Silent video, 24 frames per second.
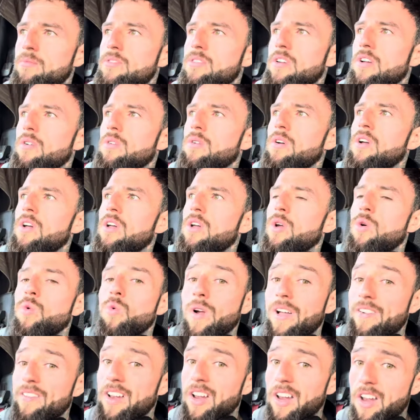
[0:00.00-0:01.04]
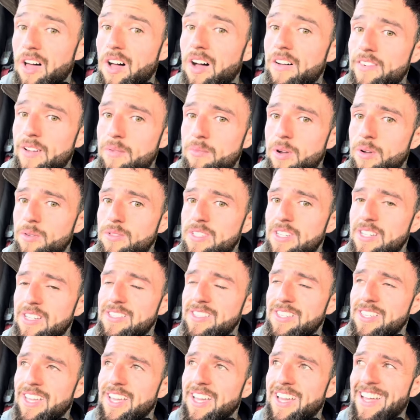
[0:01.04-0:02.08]
So we have a lot of MOTs
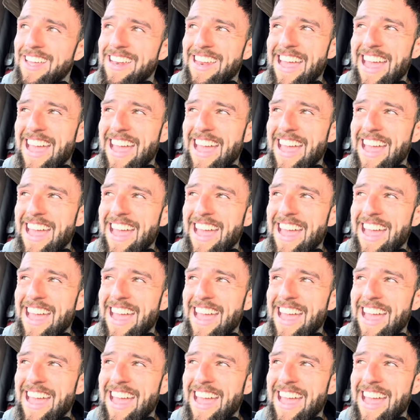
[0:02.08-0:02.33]
a year and